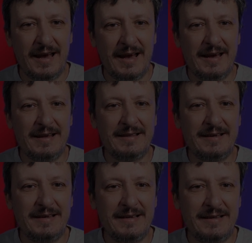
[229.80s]

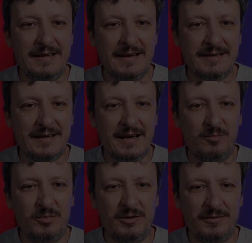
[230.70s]
And it has a
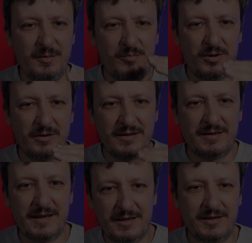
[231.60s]
couple of important
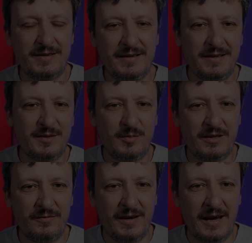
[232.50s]
sections in the
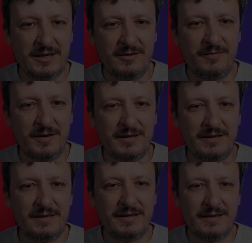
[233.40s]
specification.
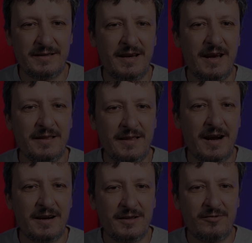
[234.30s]
First is the scale
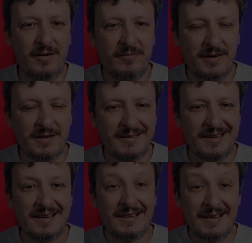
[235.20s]
target reference.
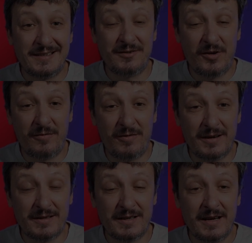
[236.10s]
That's a
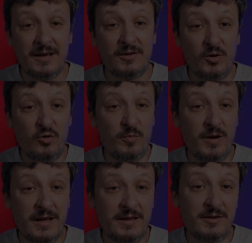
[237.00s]
reference to a
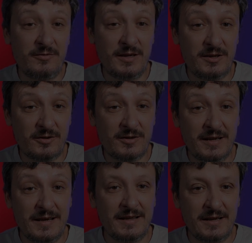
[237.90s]
Kubernetes resource
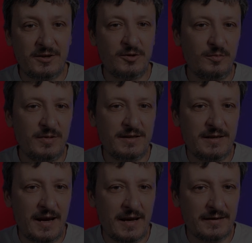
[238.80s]
that should be
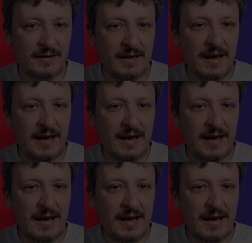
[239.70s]
scaled.